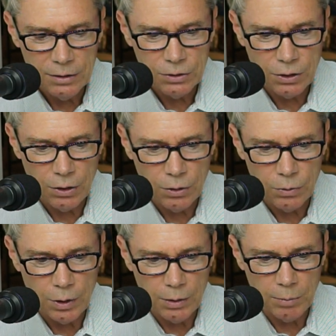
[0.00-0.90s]

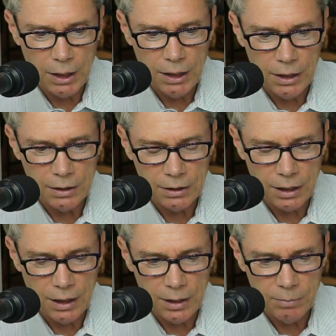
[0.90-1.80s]
So money and
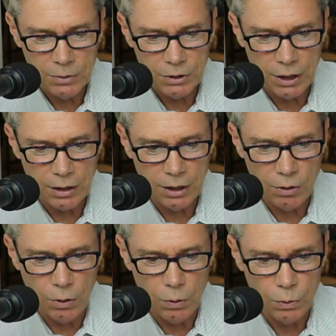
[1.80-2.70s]
time
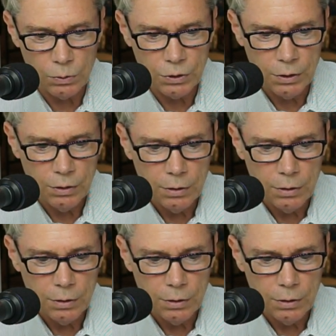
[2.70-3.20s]
sucking holes.